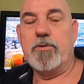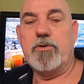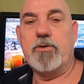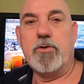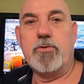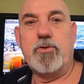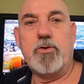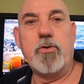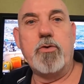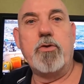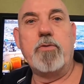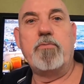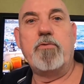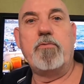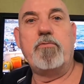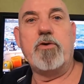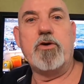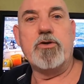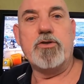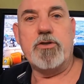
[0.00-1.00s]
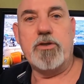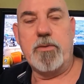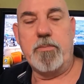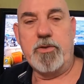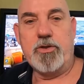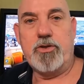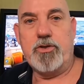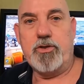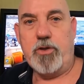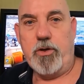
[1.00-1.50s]
So do the reverse
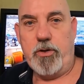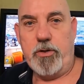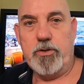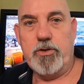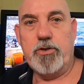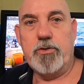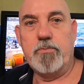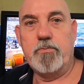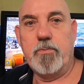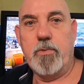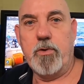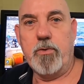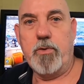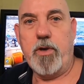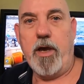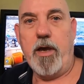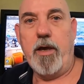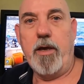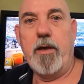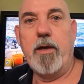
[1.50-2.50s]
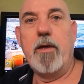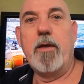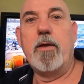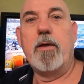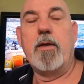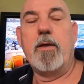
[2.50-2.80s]
image search, okay?